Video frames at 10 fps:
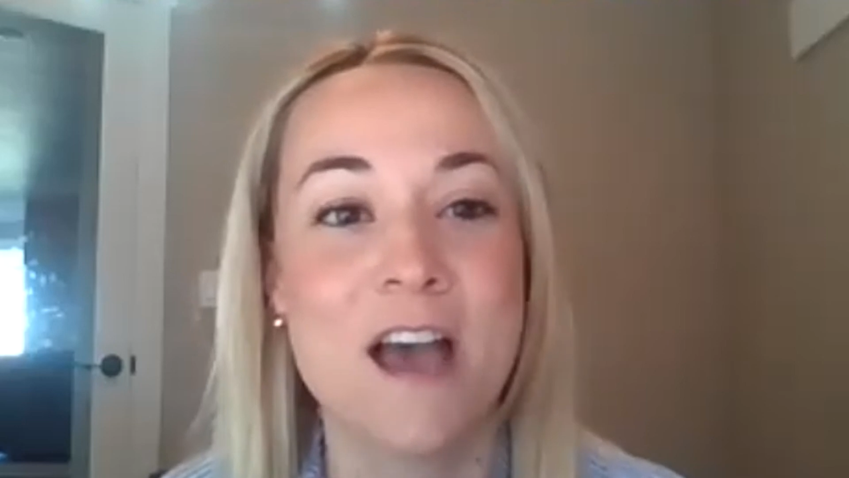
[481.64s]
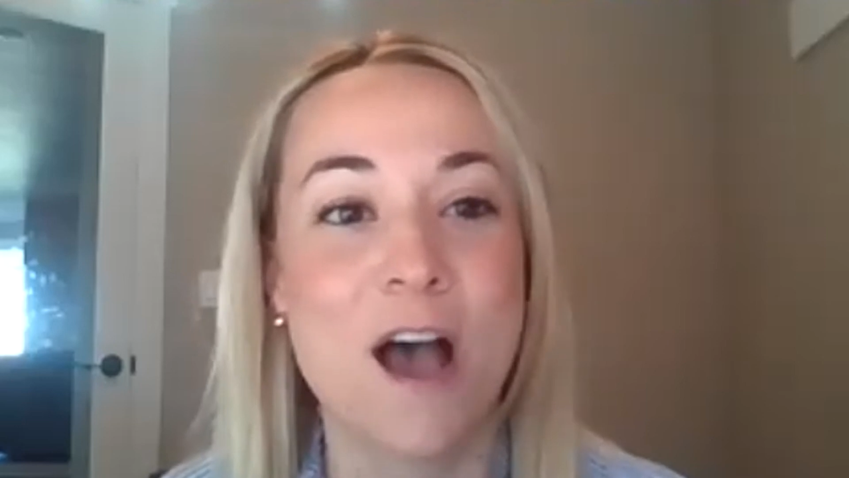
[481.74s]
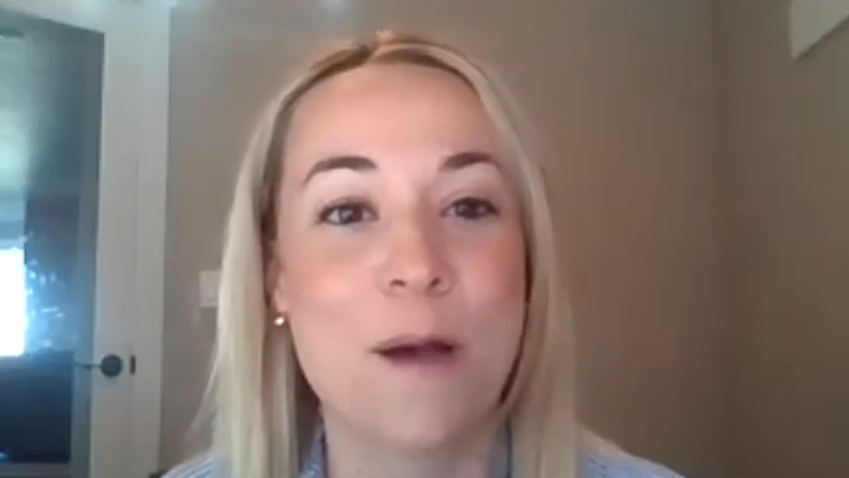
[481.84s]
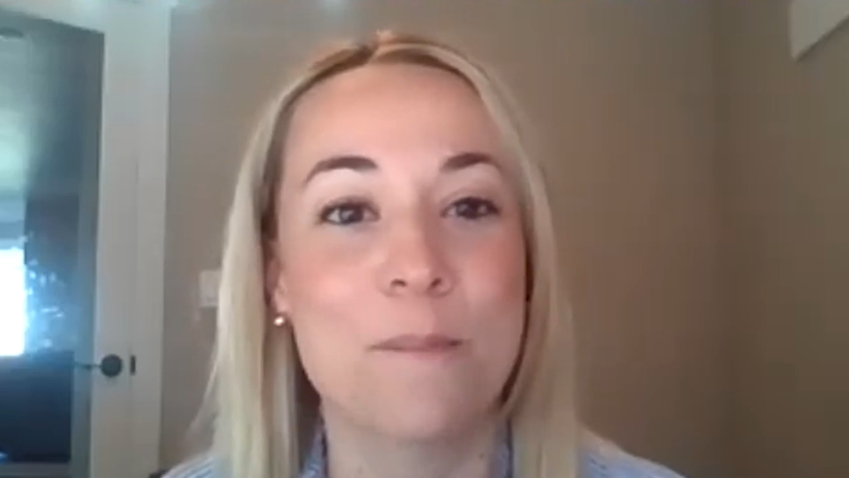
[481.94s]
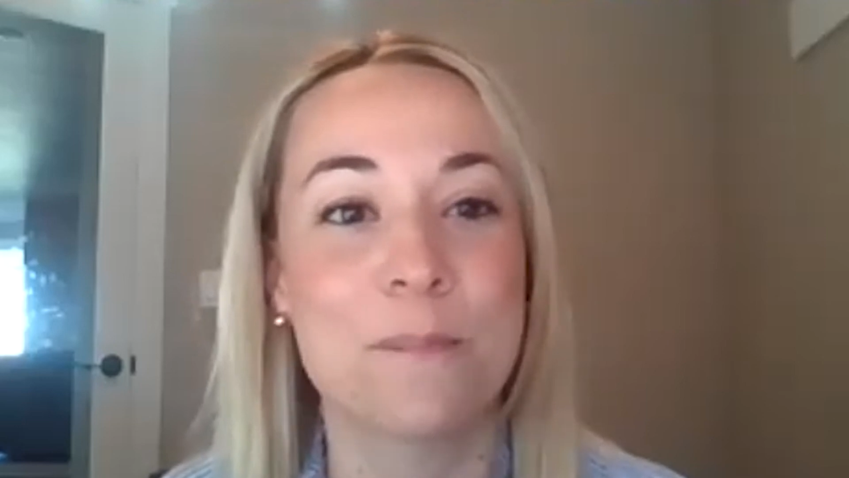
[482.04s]

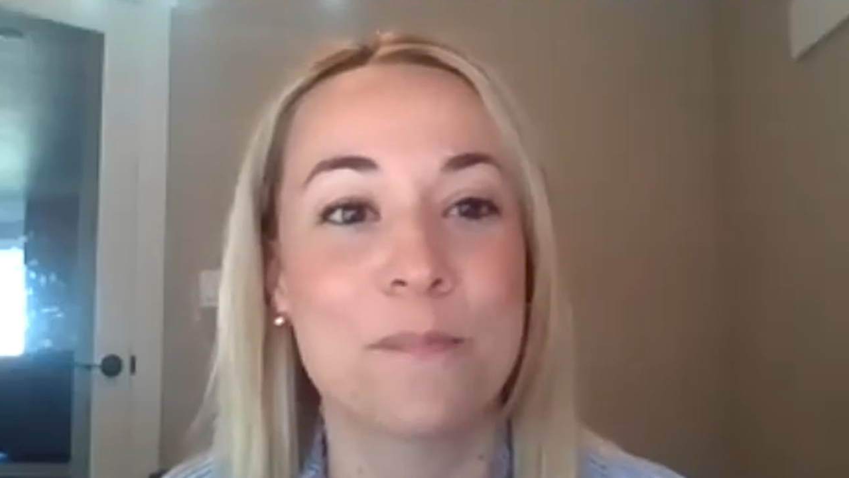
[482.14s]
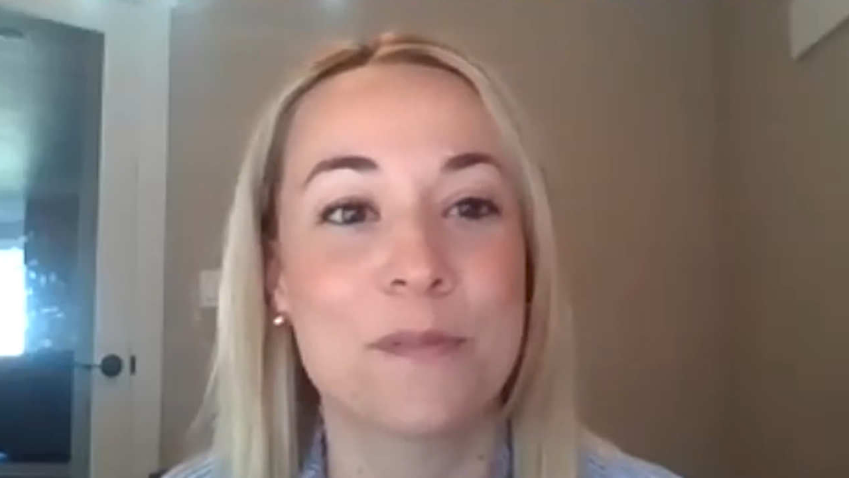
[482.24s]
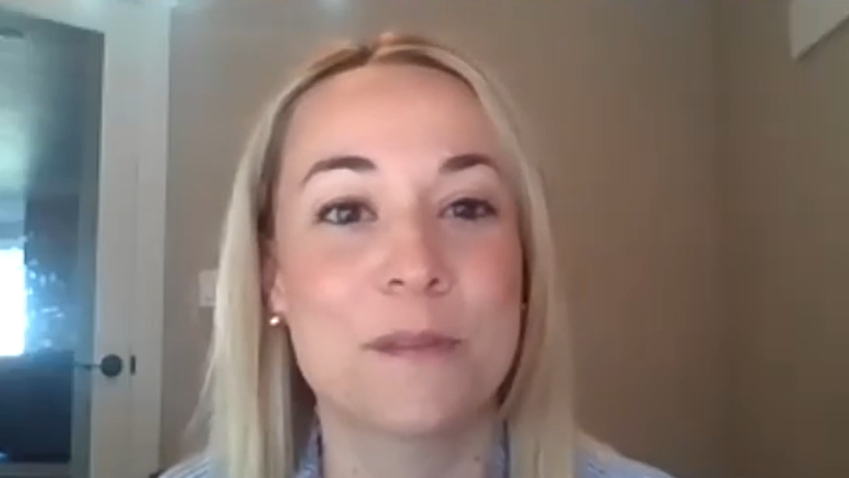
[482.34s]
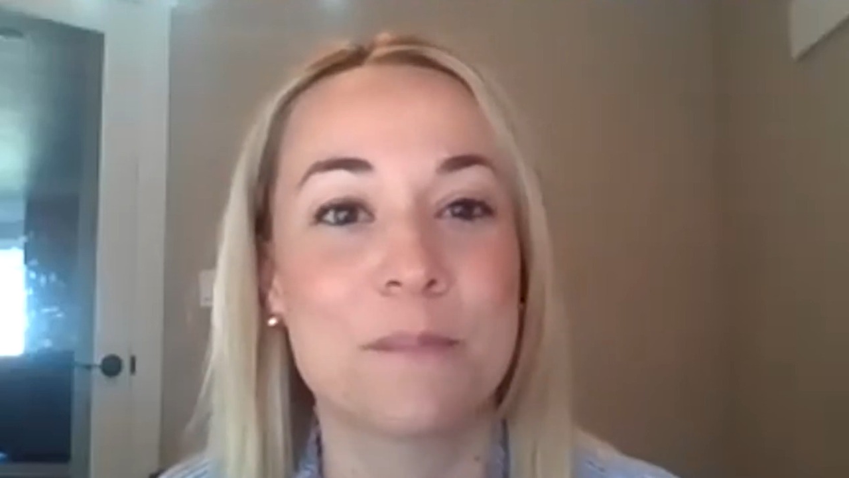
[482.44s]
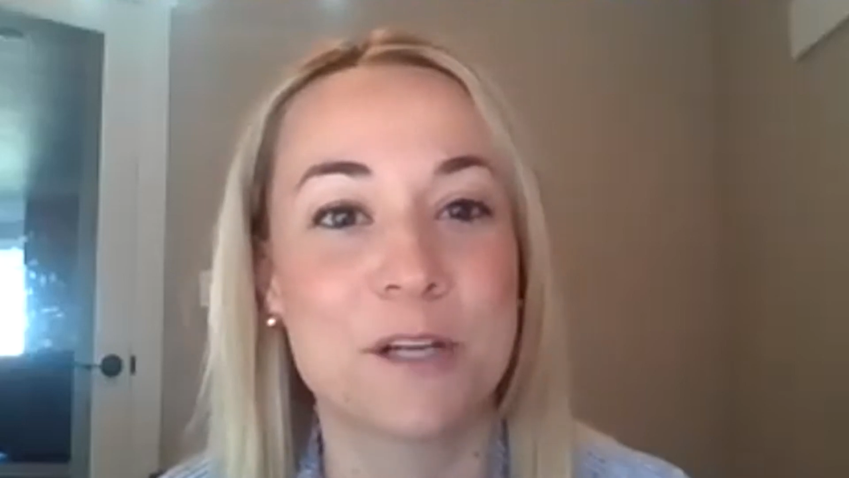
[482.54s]

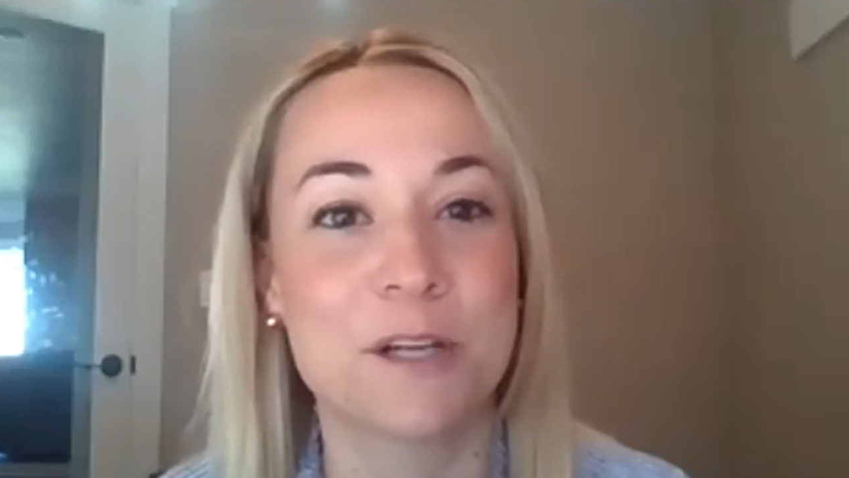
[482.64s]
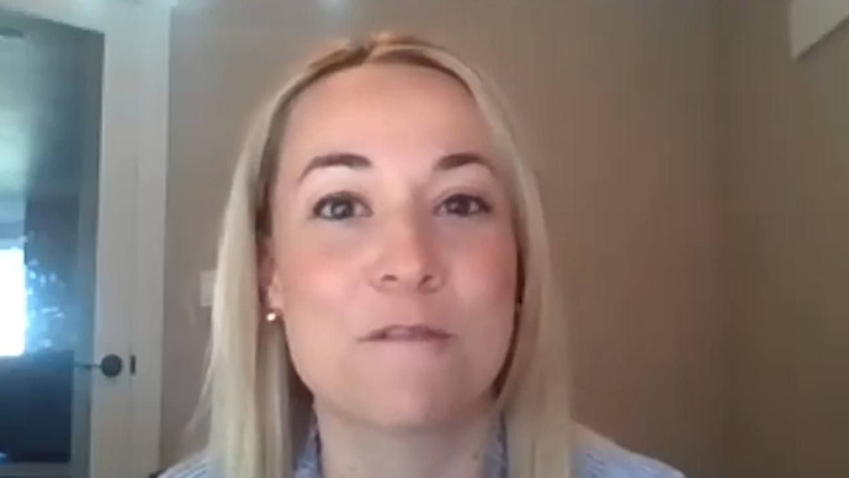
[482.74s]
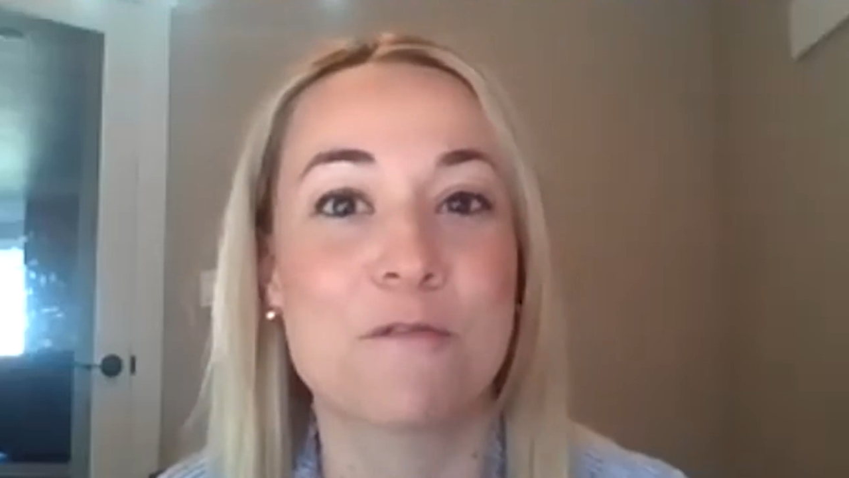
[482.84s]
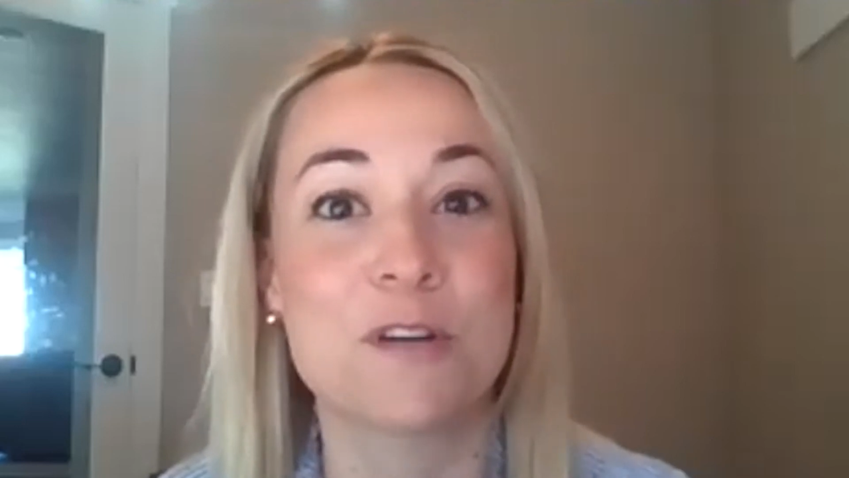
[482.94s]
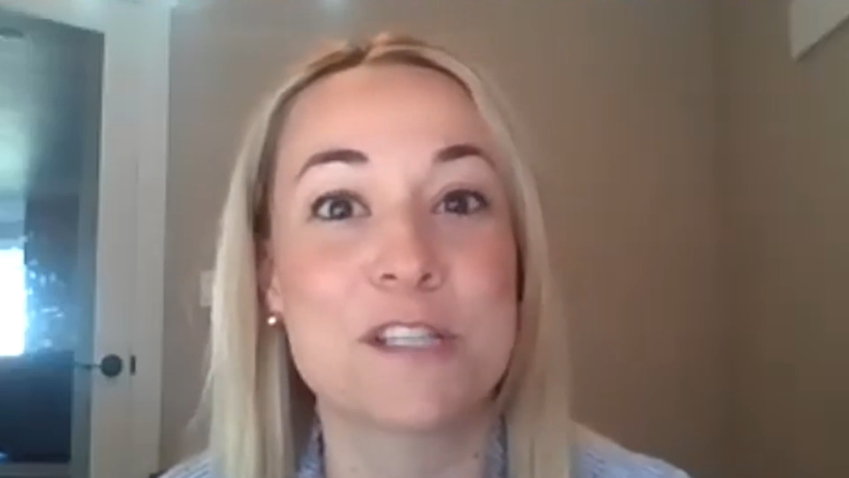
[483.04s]
the bigger
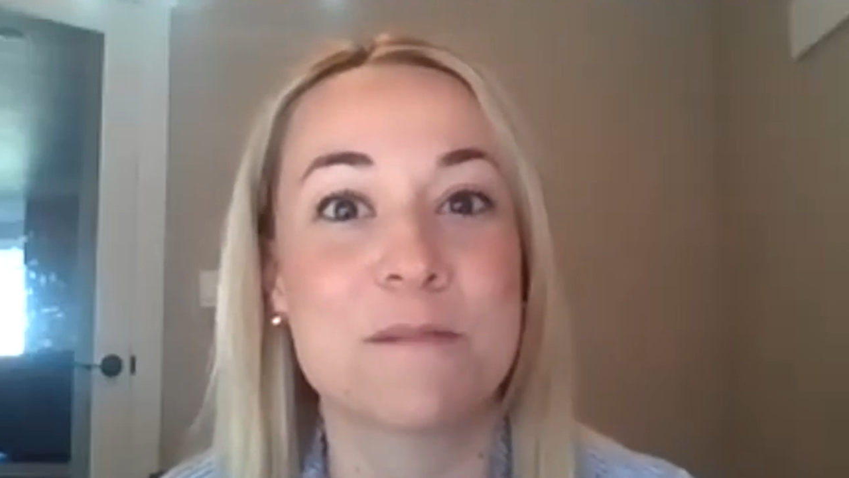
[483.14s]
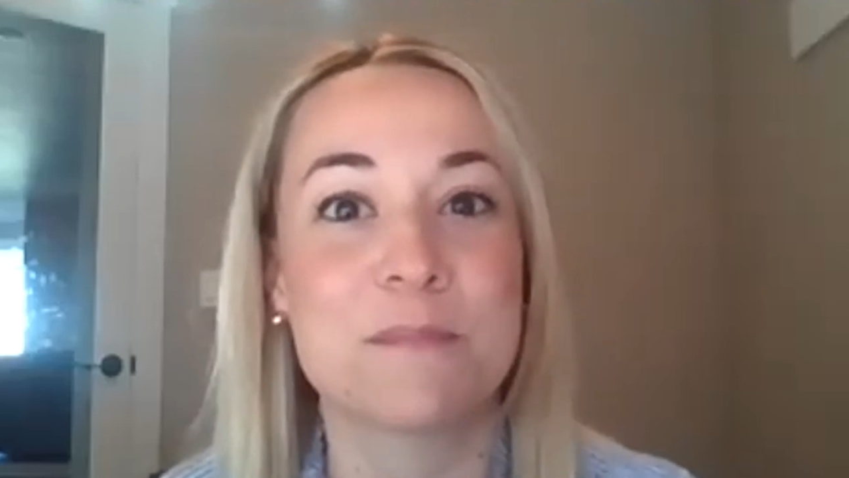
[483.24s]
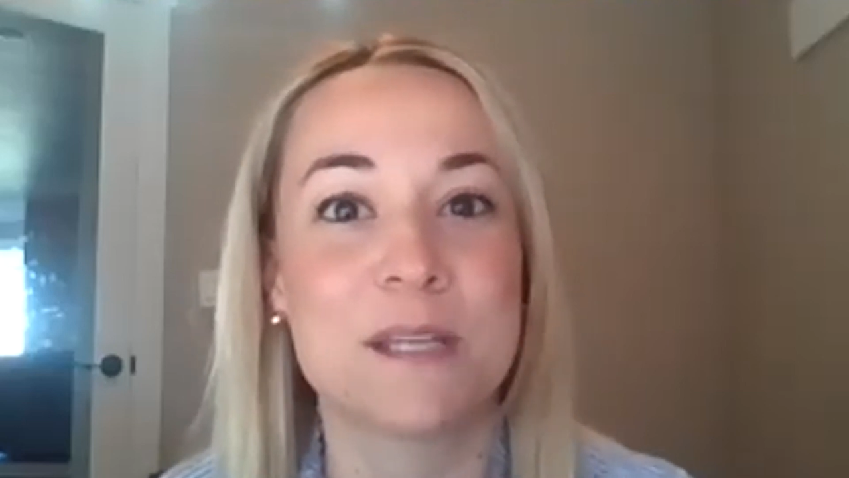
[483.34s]
your voice can